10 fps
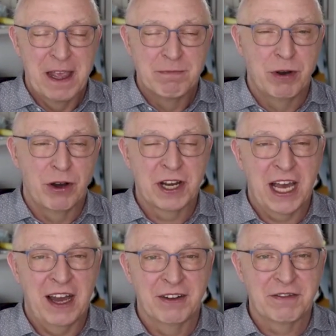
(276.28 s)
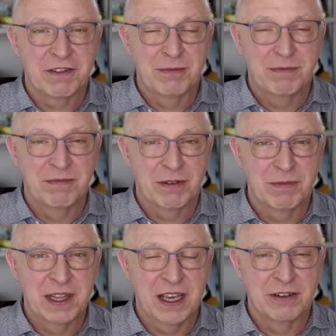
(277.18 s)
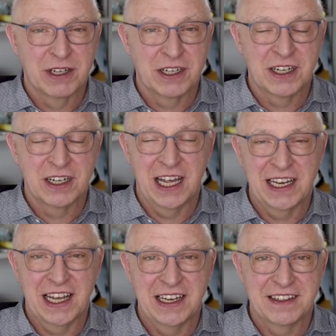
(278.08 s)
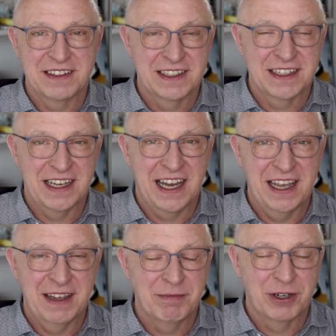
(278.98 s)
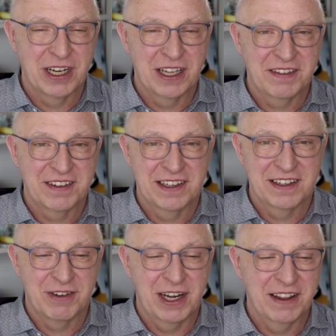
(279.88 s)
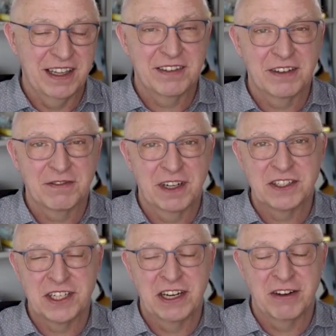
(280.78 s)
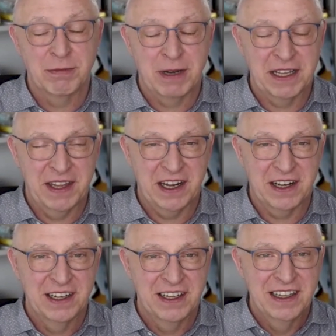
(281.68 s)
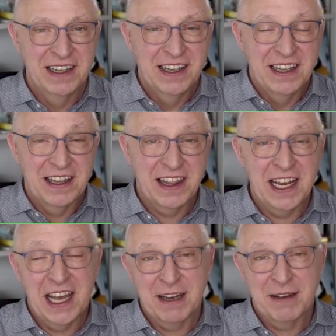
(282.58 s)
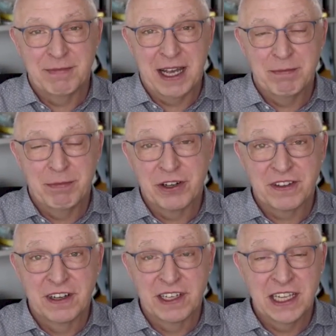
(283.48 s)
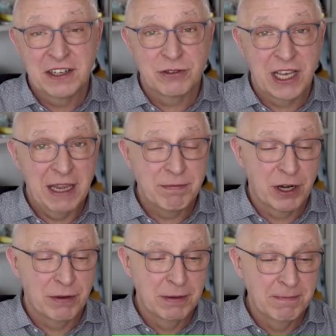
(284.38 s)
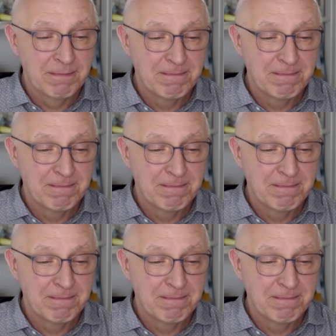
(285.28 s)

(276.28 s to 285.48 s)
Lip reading: bought out from the owner, and I more or less ran the software engineering part there. Then I had my personal year 2K problem.